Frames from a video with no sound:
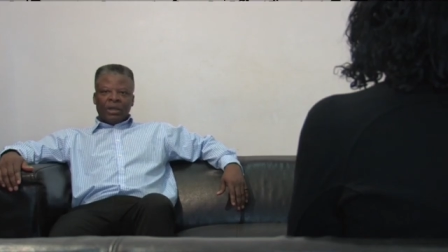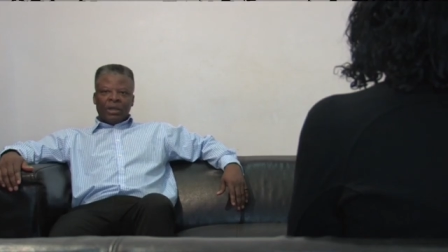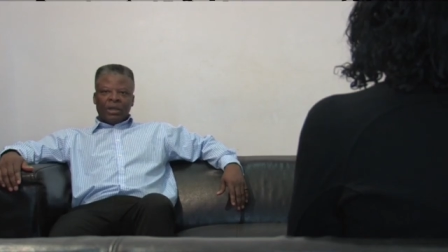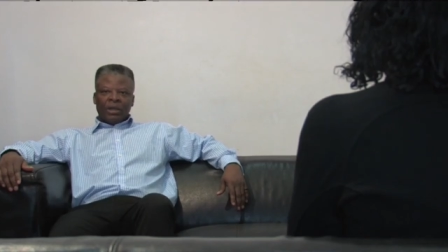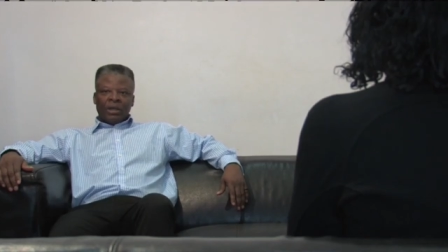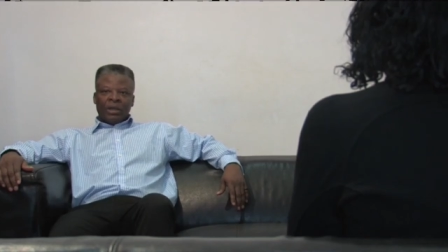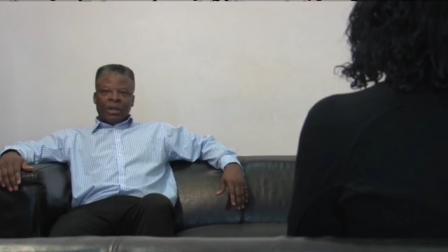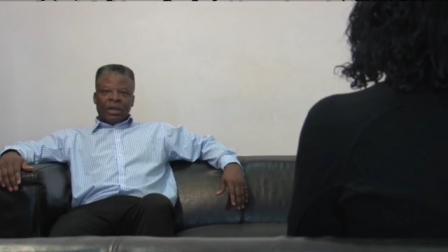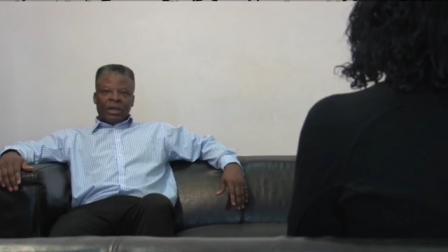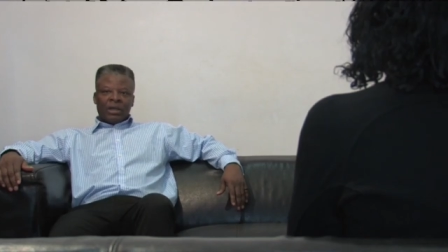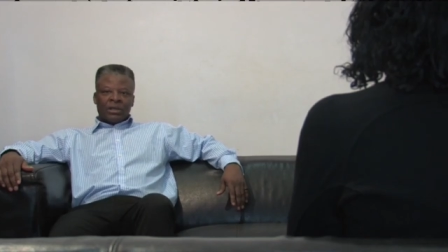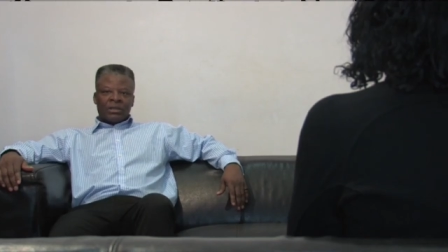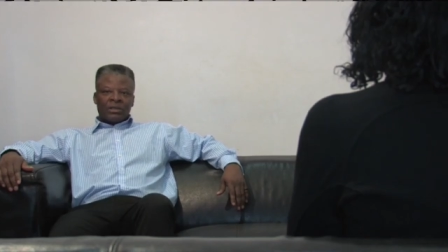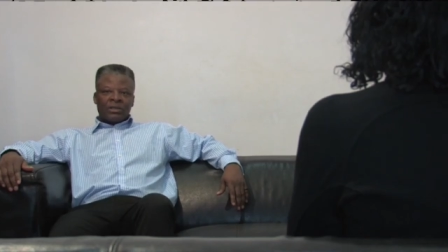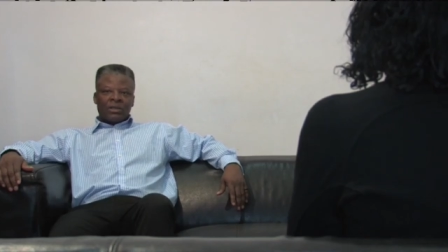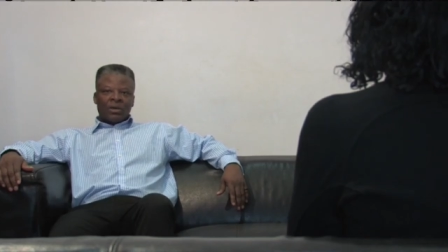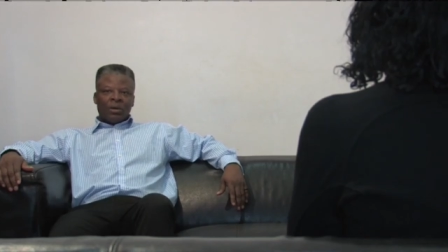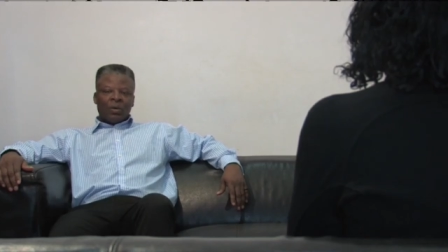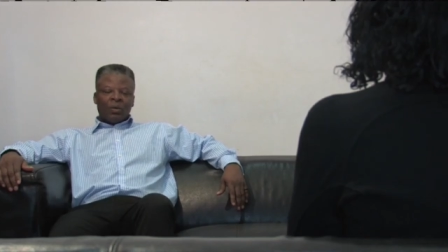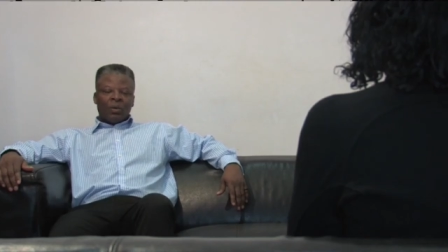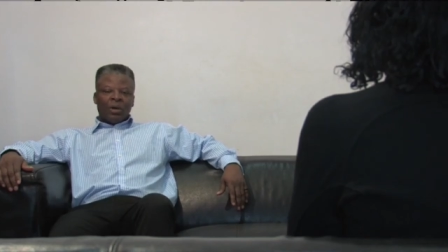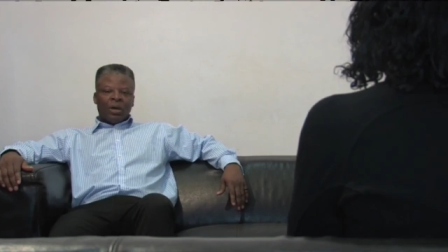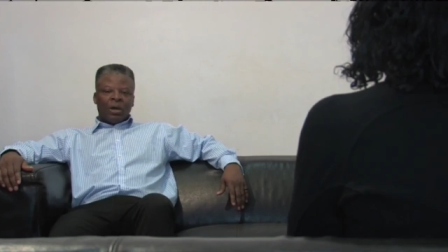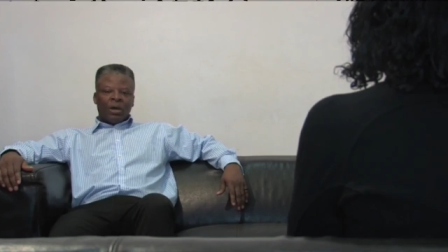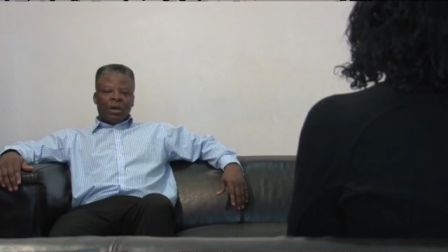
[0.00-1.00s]
Yeah,
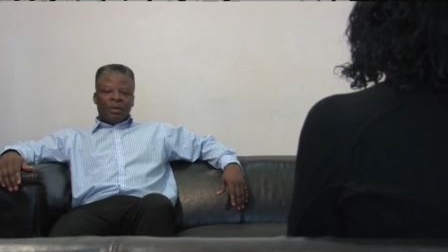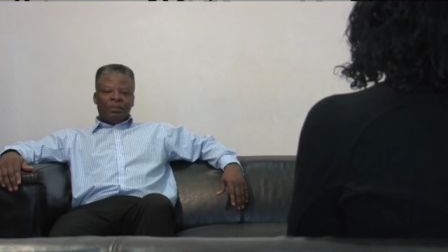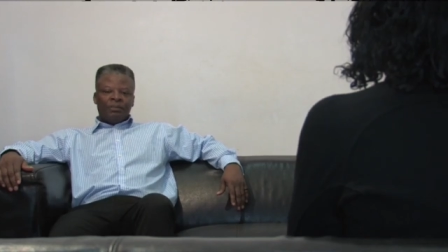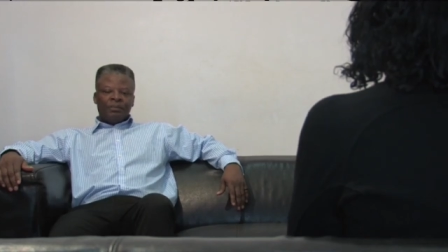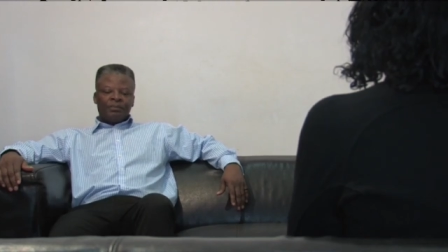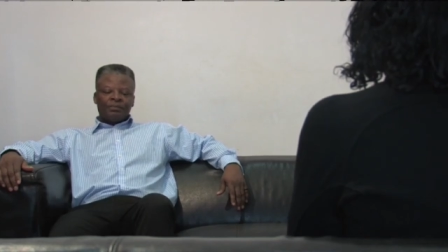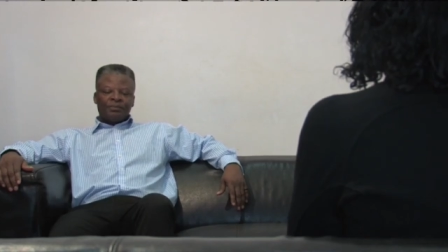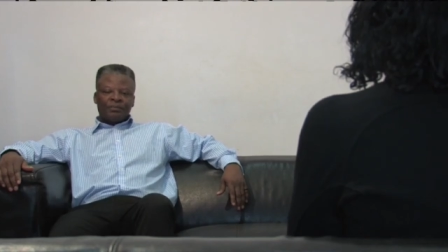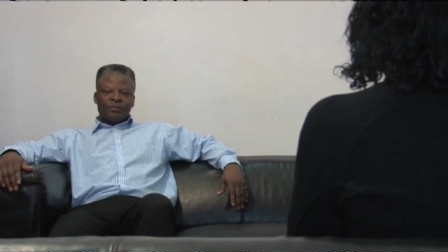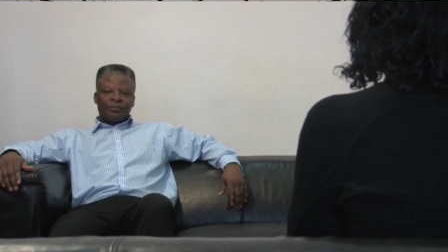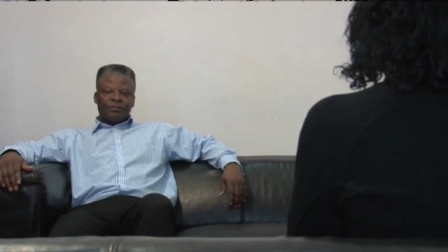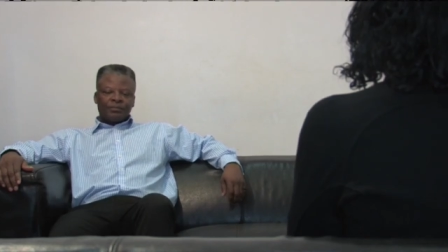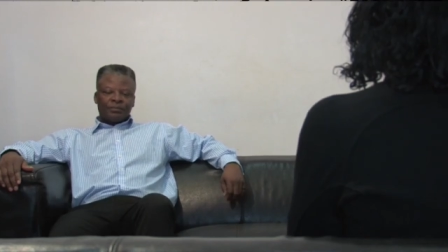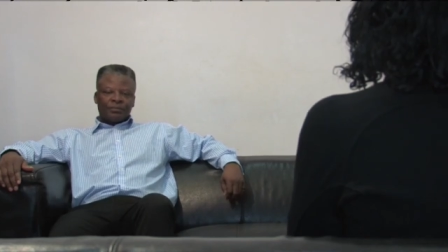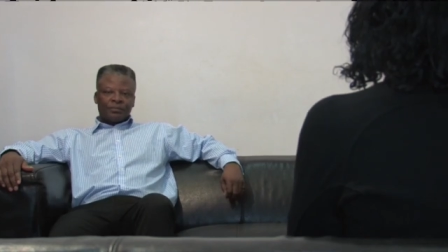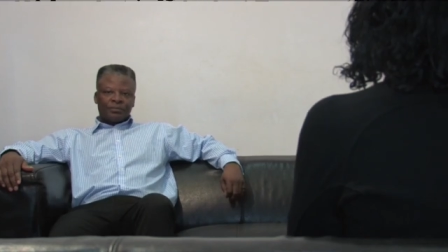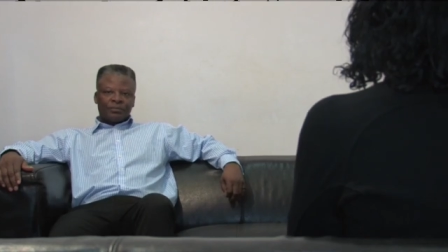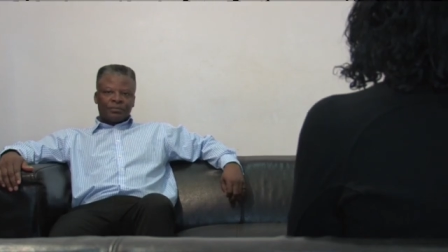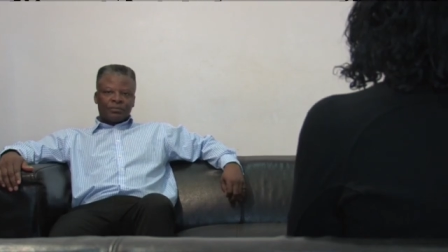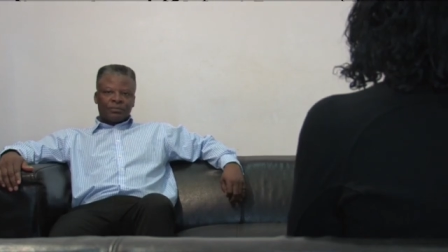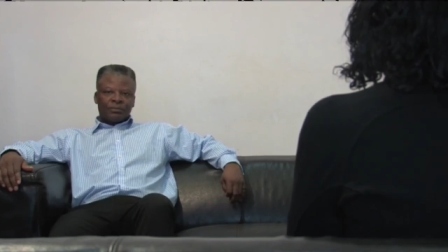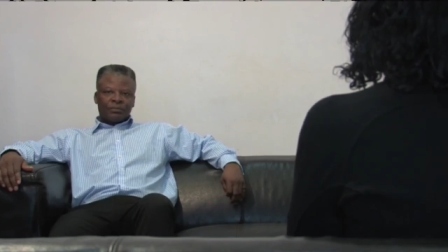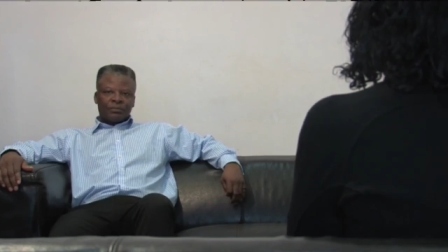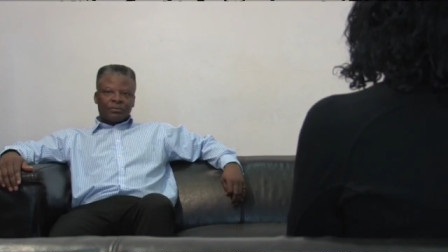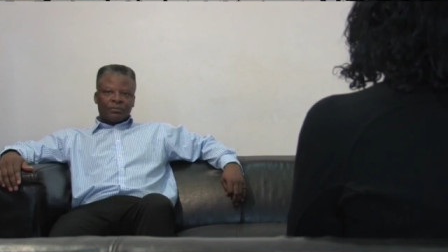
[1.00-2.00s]
so
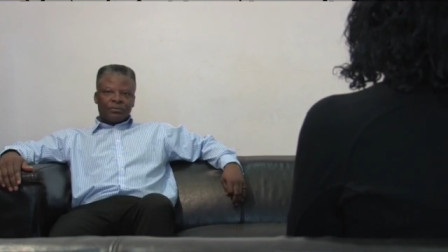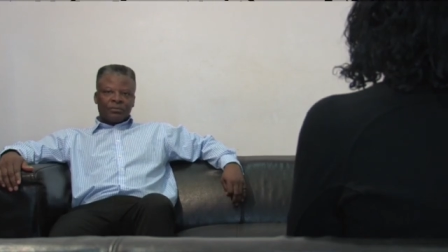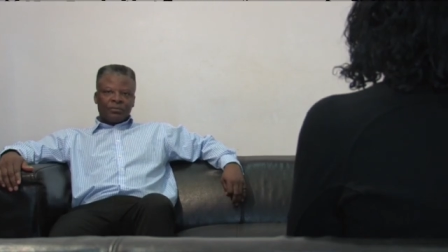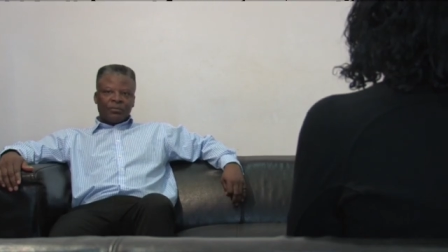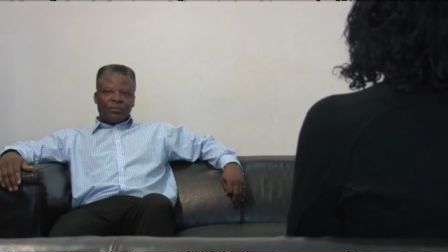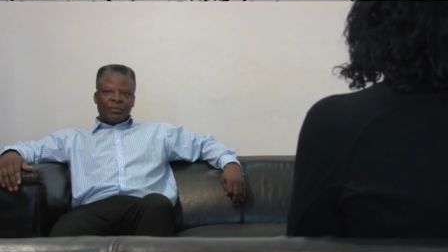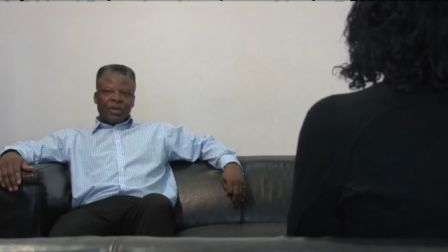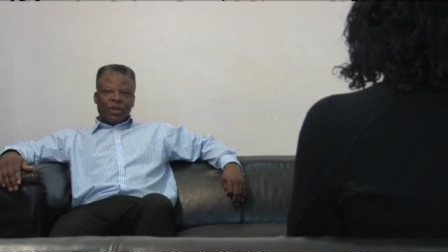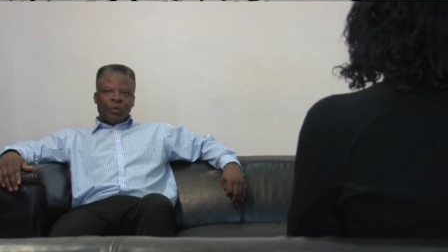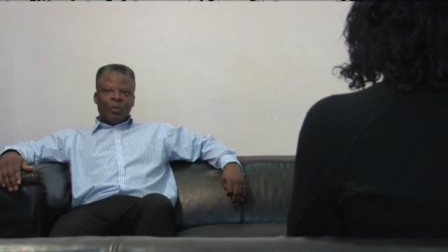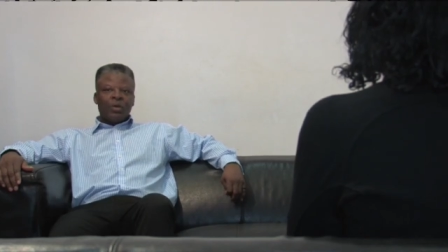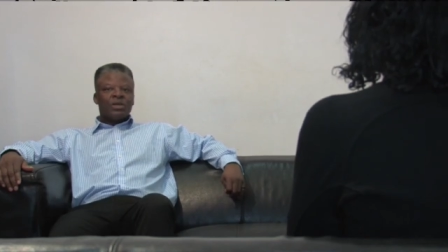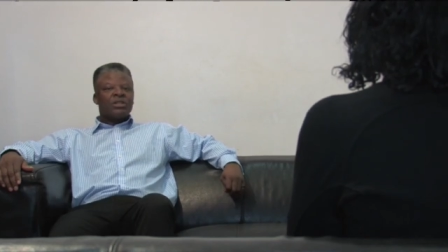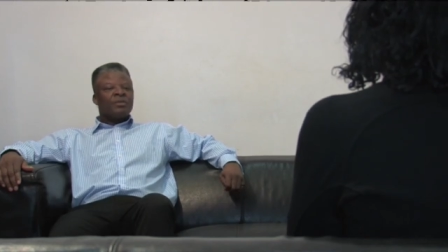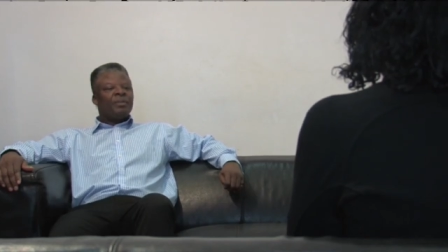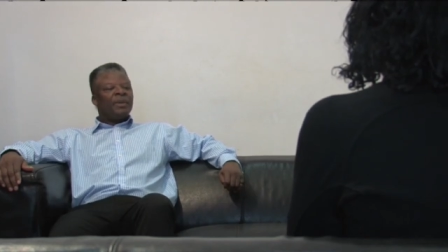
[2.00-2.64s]
what's